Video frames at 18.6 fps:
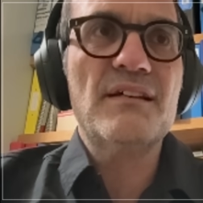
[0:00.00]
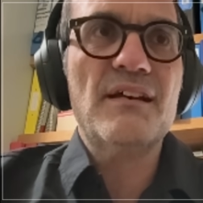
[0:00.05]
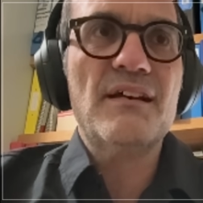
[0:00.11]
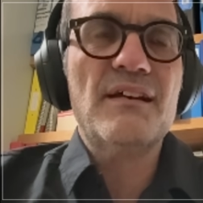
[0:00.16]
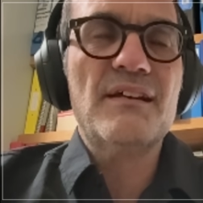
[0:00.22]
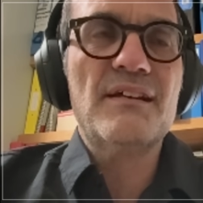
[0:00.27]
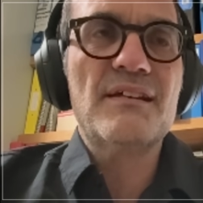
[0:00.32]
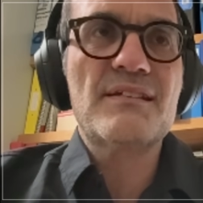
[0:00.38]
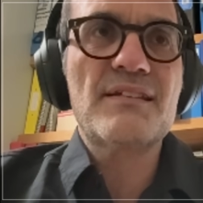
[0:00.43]

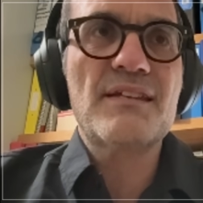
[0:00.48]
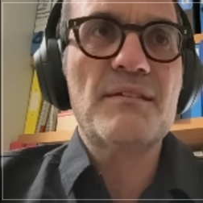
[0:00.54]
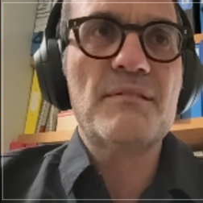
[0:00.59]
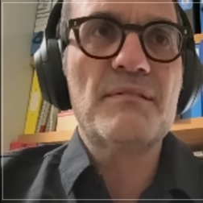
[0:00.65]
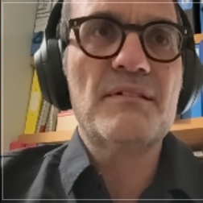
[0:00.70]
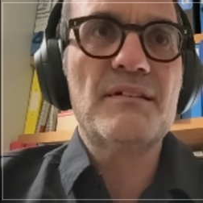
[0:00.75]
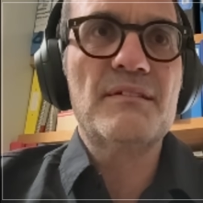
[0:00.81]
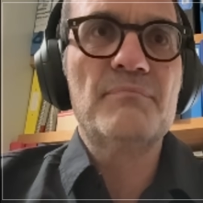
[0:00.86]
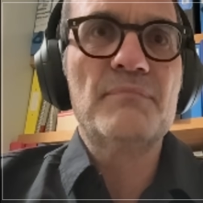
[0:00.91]
uh, deep
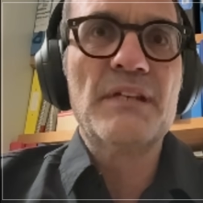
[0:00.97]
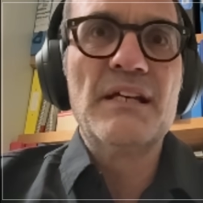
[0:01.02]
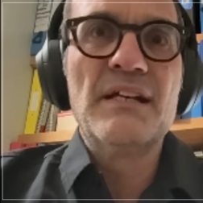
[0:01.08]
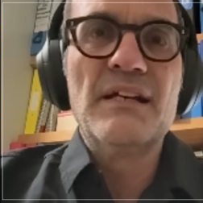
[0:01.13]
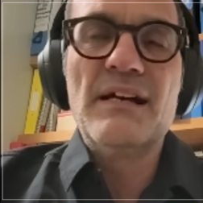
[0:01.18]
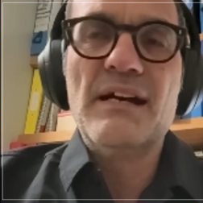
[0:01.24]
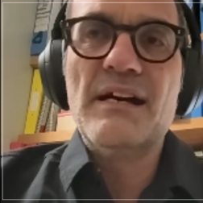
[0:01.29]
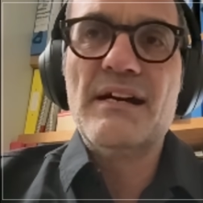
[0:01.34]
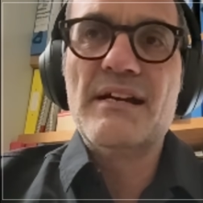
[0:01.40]

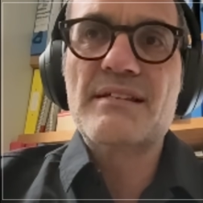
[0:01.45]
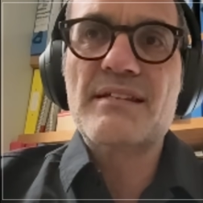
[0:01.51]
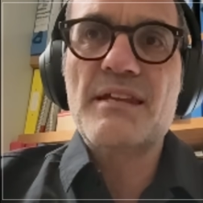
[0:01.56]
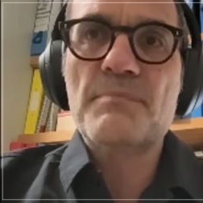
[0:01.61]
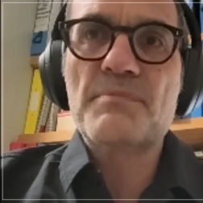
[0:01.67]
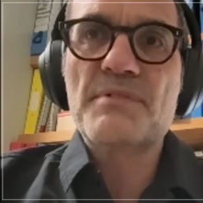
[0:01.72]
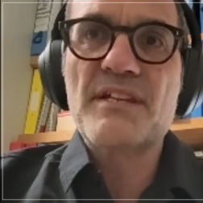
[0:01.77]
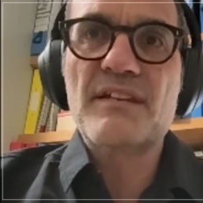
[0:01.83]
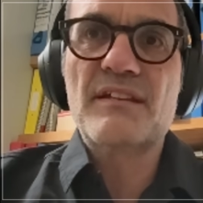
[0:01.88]
uh,
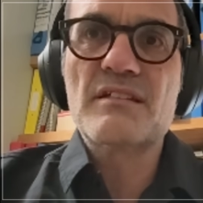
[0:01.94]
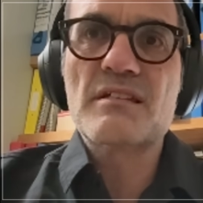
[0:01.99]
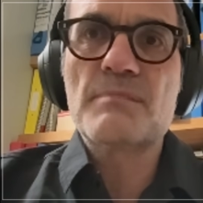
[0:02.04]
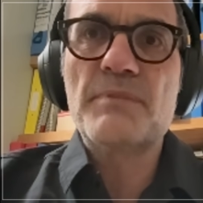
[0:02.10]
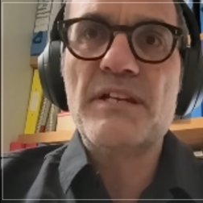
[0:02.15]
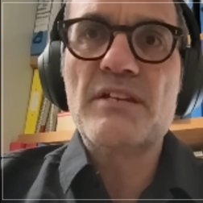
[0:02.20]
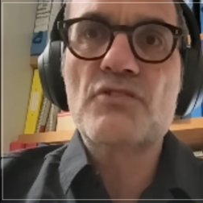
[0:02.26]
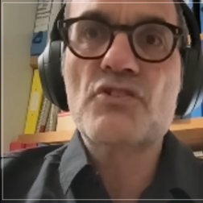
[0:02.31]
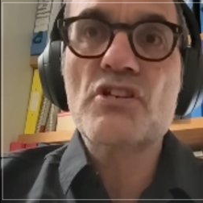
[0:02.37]
DeepSeek has
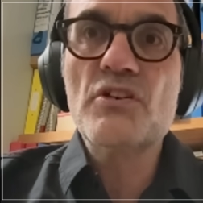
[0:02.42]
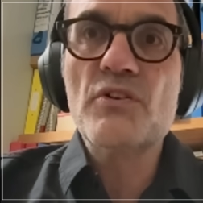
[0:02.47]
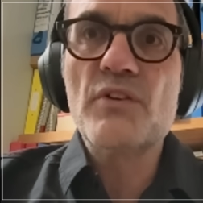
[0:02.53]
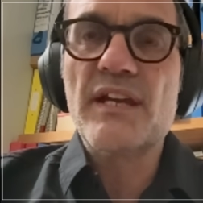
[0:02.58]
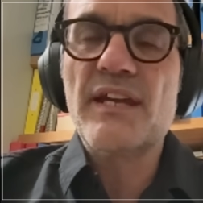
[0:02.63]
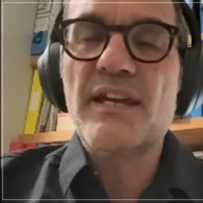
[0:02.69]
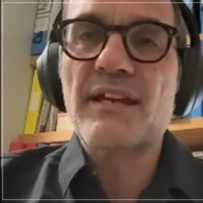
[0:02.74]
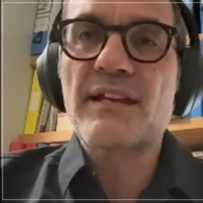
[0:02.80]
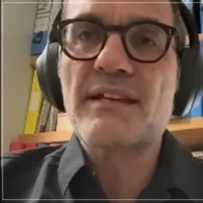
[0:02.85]
been
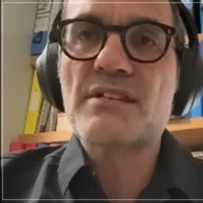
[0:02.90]
doing.